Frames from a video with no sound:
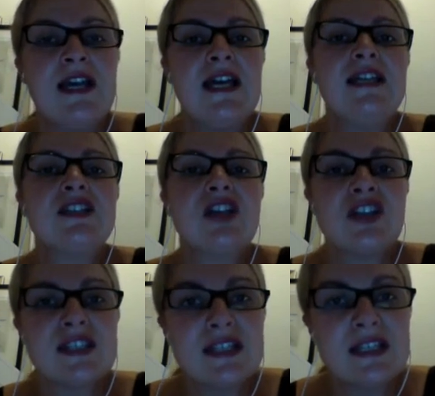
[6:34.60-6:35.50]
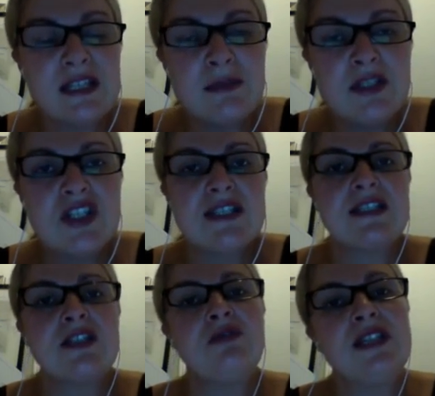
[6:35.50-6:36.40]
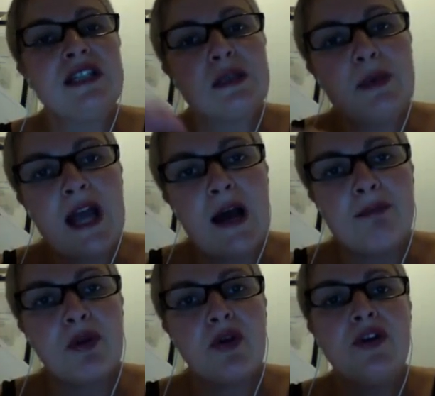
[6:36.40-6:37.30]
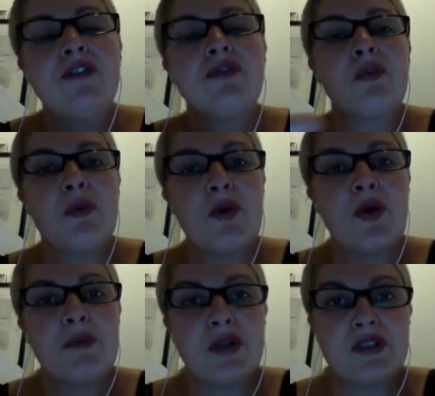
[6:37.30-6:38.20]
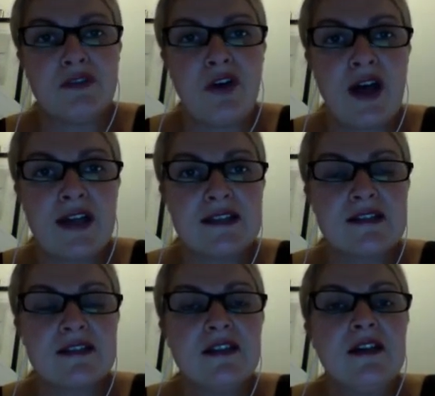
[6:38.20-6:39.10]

is those images still need to be uploaded from a mobile device.